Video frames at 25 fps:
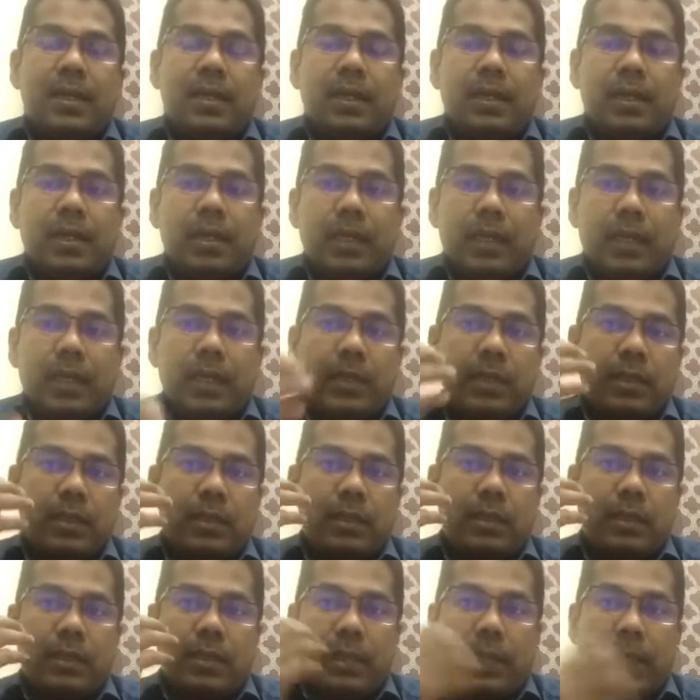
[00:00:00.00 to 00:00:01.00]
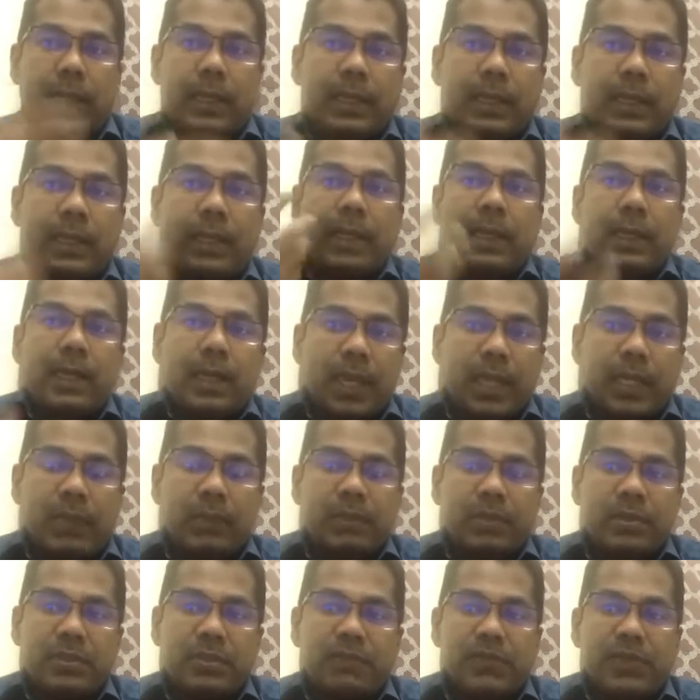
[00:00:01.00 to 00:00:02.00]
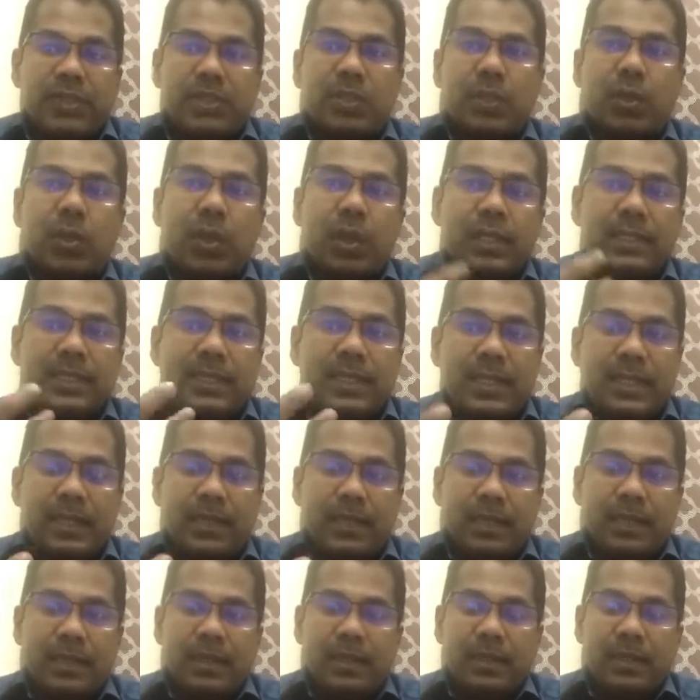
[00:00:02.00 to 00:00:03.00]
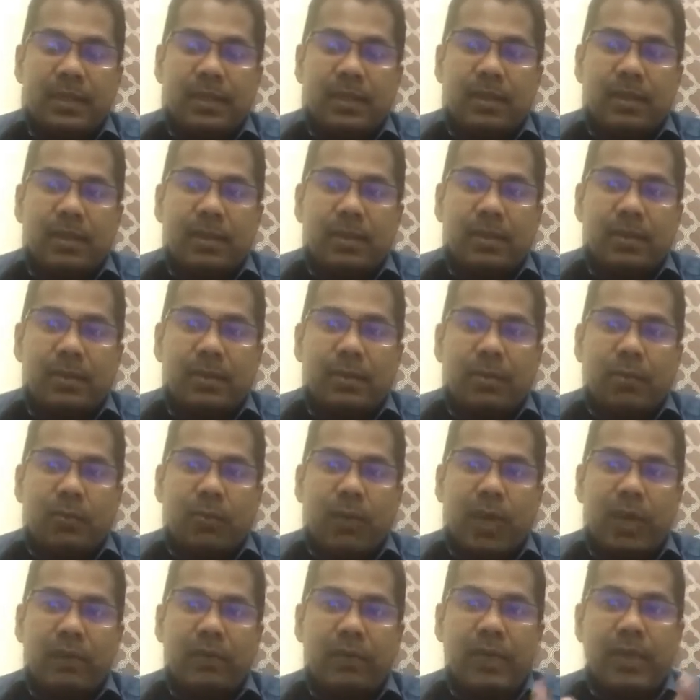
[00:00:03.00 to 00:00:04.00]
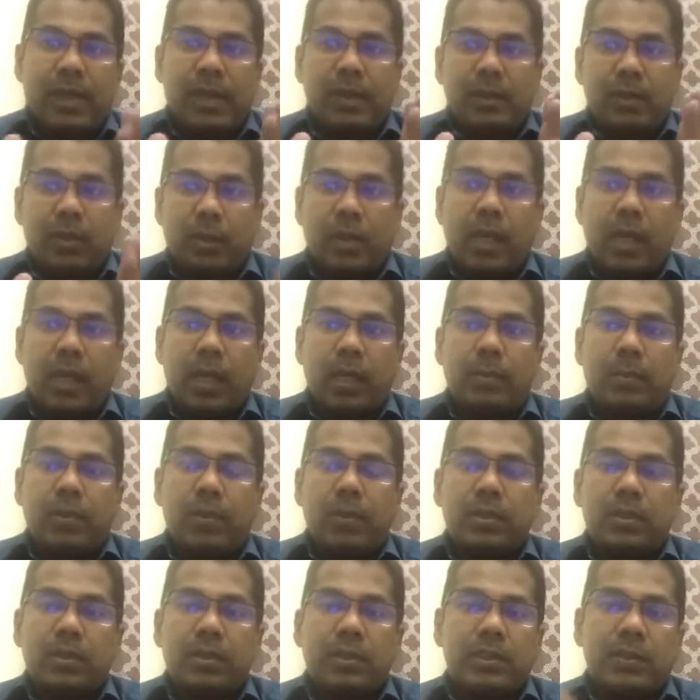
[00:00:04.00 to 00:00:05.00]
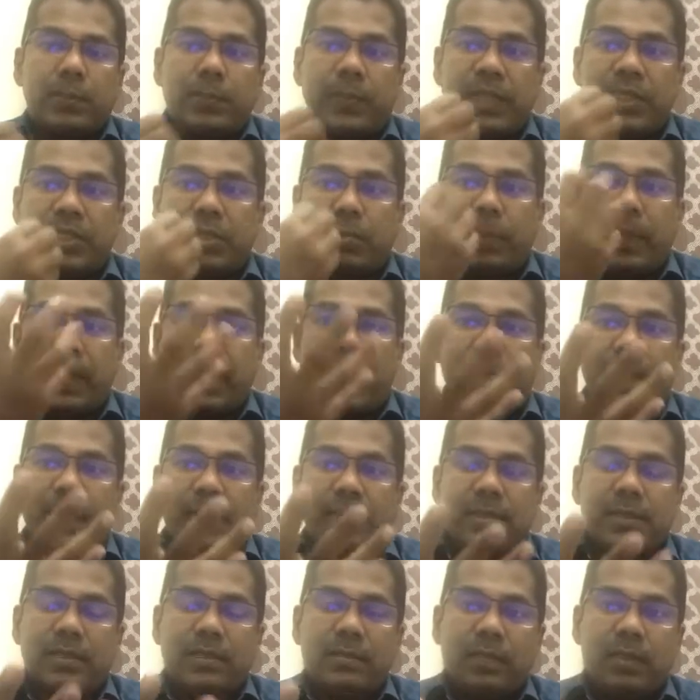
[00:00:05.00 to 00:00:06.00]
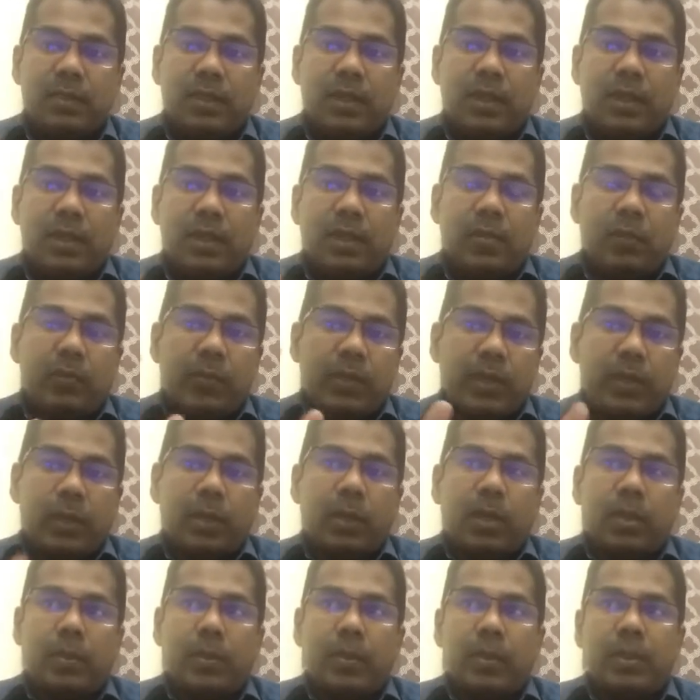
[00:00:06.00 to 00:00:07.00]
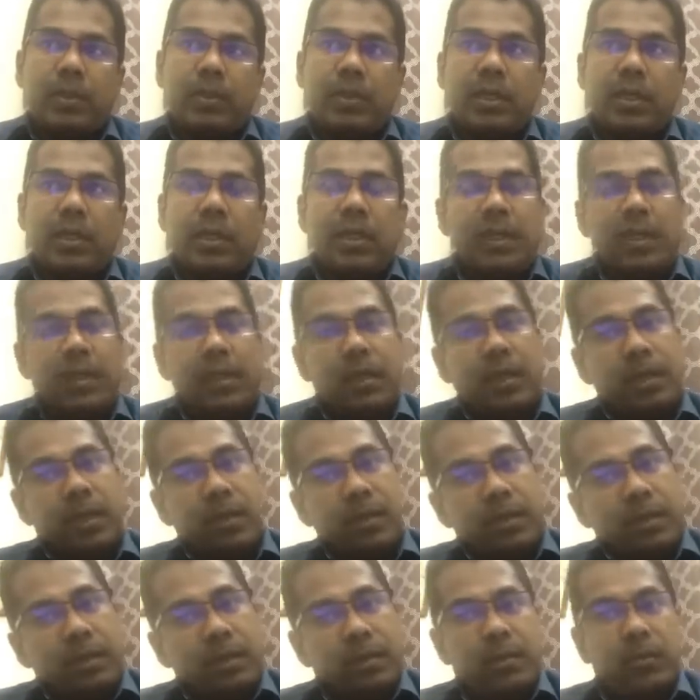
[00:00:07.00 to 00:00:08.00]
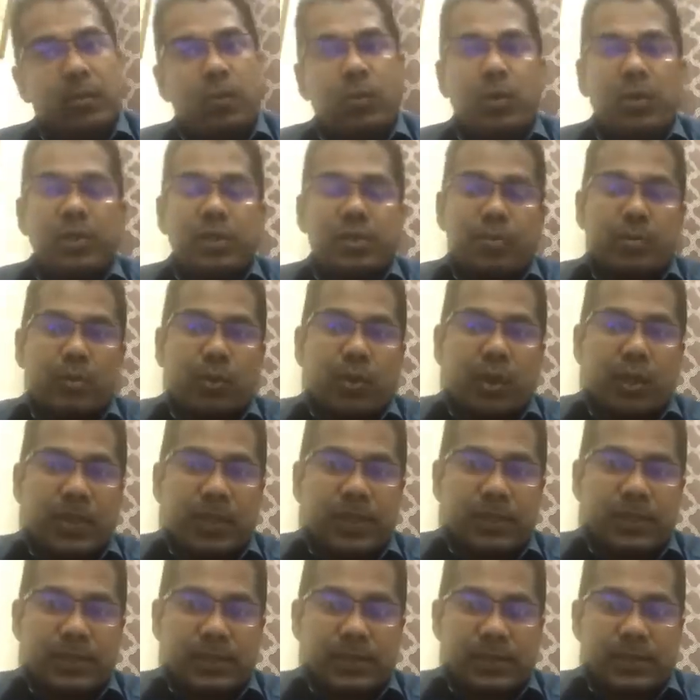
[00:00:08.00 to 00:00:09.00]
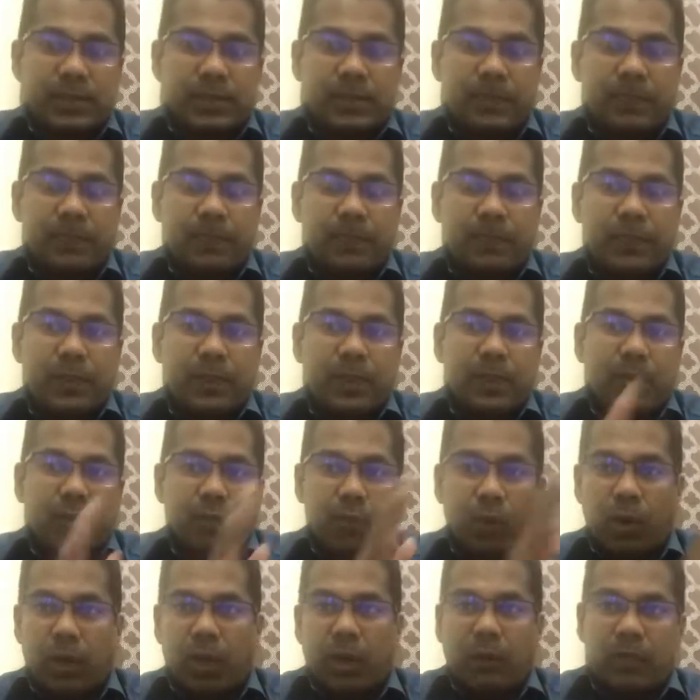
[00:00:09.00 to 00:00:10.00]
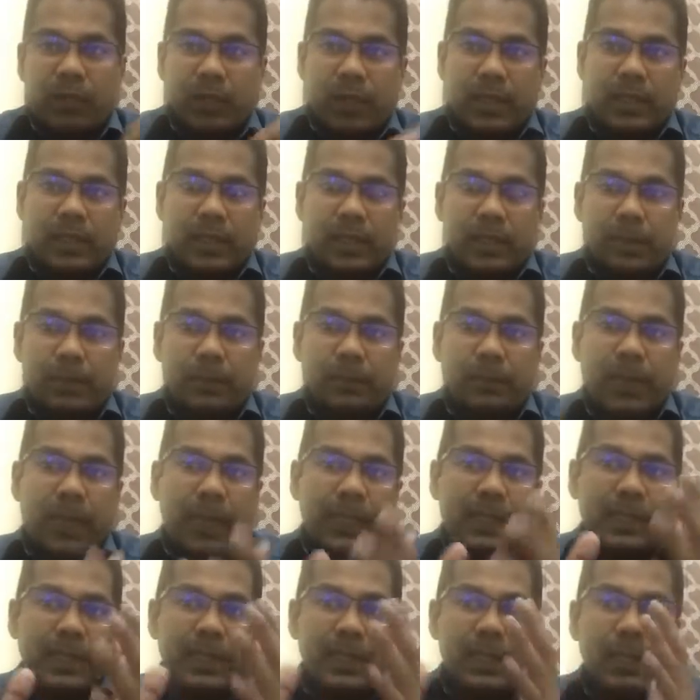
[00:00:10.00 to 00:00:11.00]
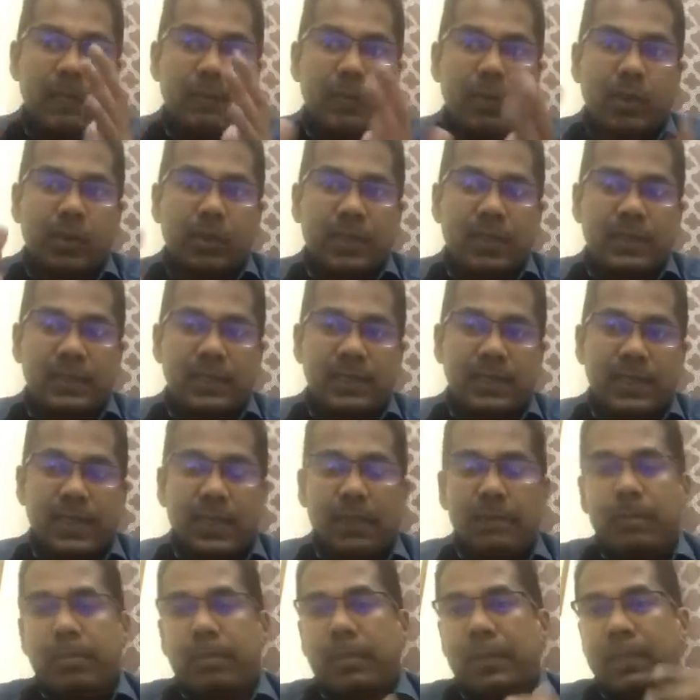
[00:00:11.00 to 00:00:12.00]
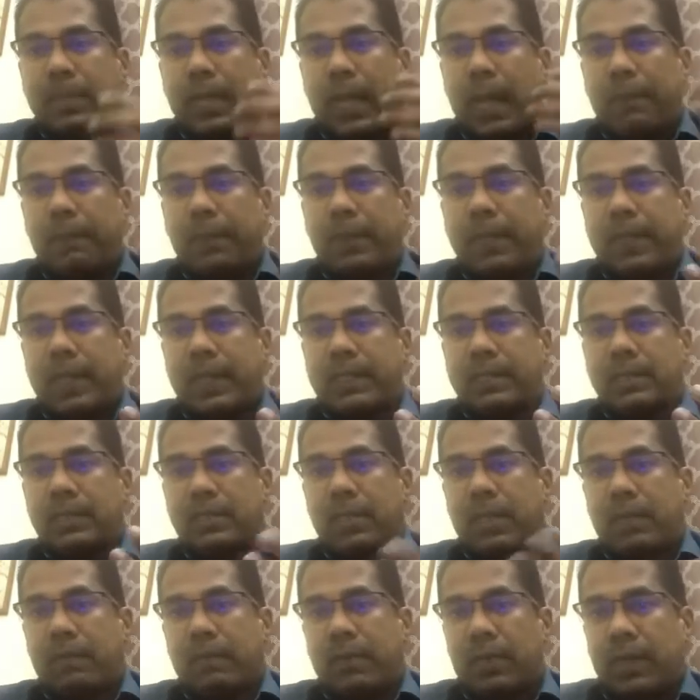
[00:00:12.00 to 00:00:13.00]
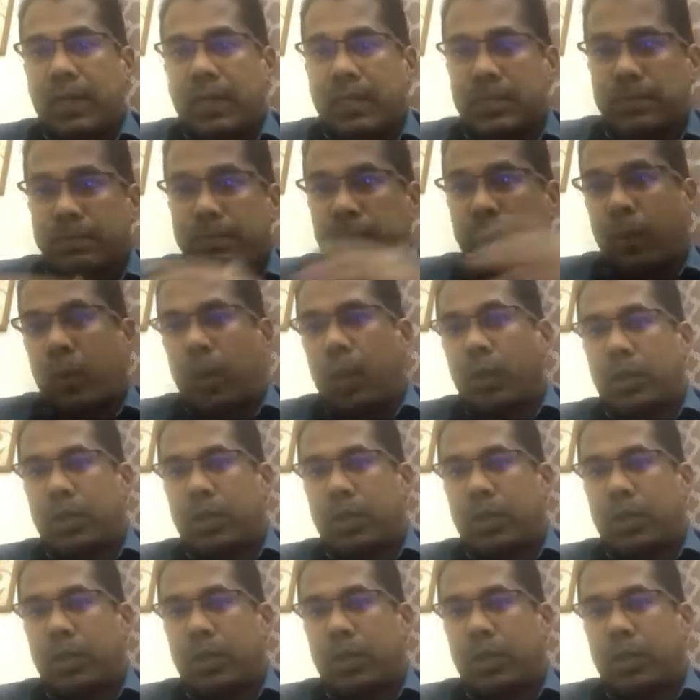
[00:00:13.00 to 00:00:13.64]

in technical language, physiologically, while we are talking about the speech mechanism, we talk about voice modulations, vocal variety. Practically both are same, but the application level has brought